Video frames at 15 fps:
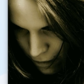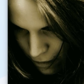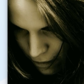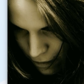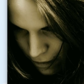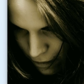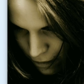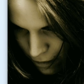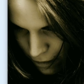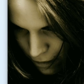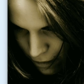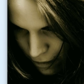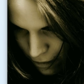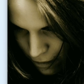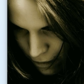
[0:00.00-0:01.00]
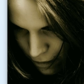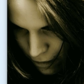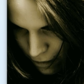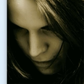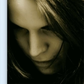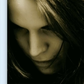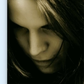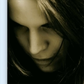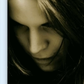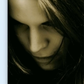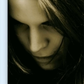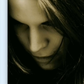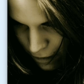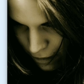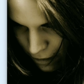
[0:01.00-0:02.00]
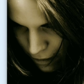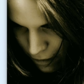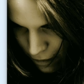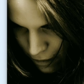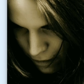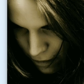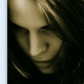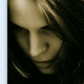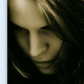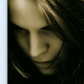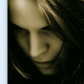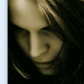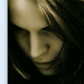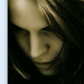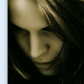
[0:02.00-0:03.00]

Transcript: (no one is talking)